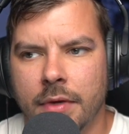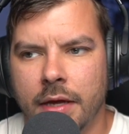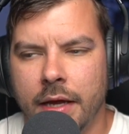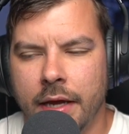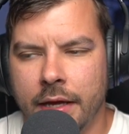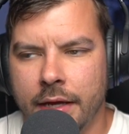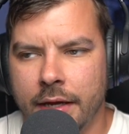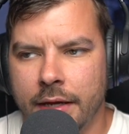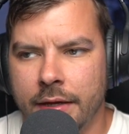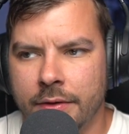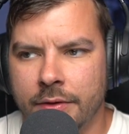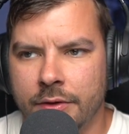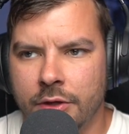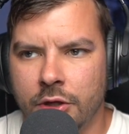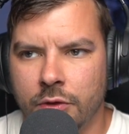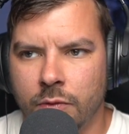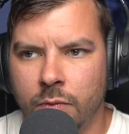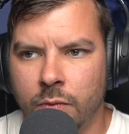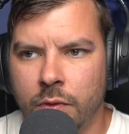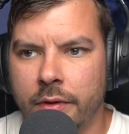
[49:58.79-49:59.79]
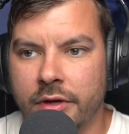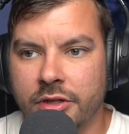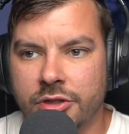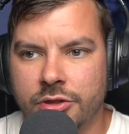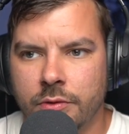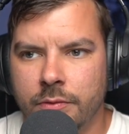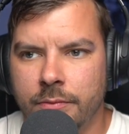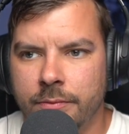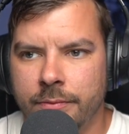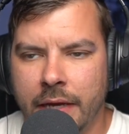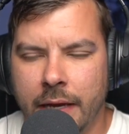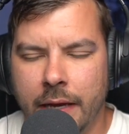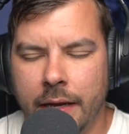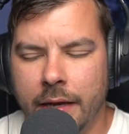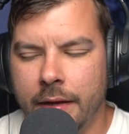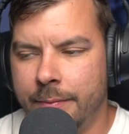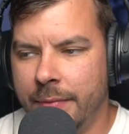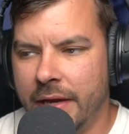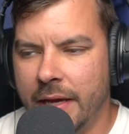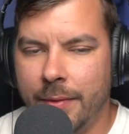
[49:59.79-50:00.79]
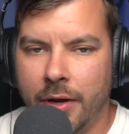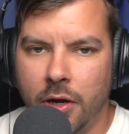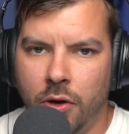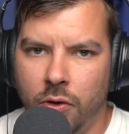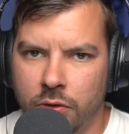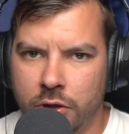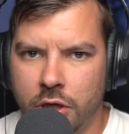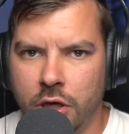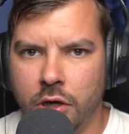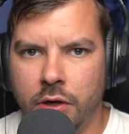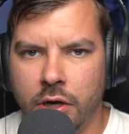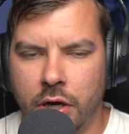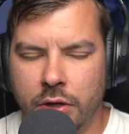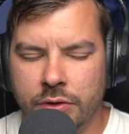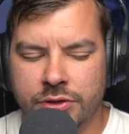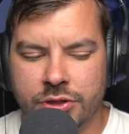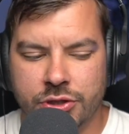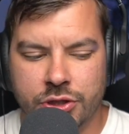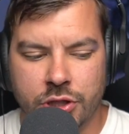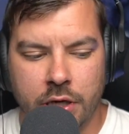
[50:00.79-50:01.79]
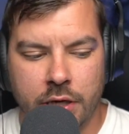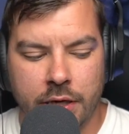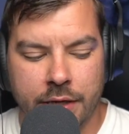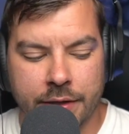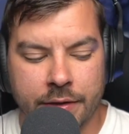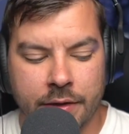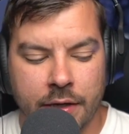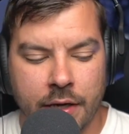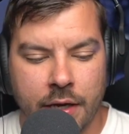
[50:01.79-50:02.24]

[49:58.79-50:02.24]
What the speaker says: and we were me and my old co-host John.